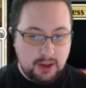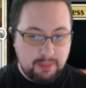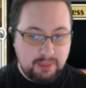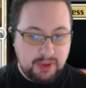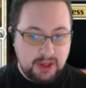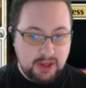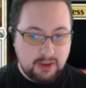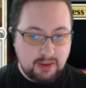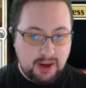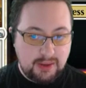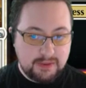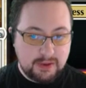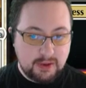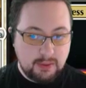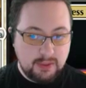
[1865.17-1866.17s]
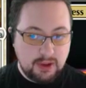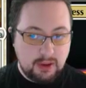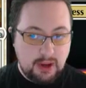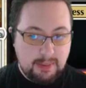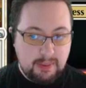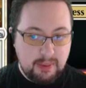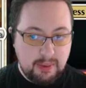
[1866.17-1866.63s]
a Plaguecrafter and we go
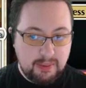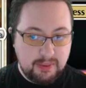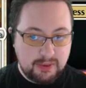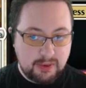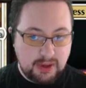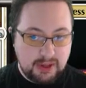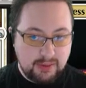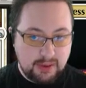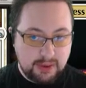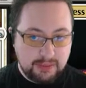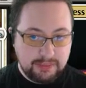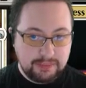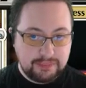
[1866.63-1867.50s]
up a Moment of Craving.